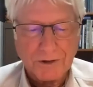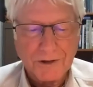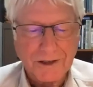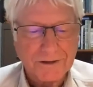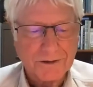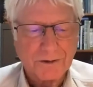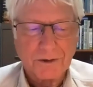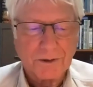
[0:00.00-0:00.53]
And
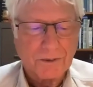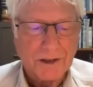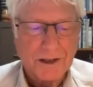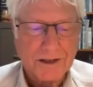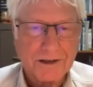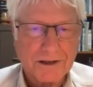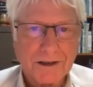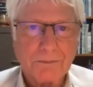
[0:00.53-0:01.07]
that's the only way
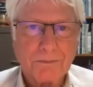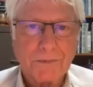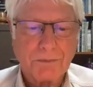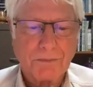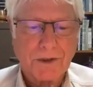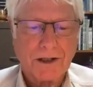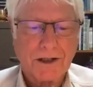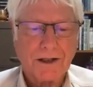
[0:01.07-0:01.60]
I can keep them
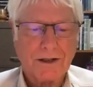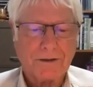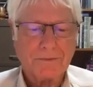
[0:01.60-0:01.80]
in my head.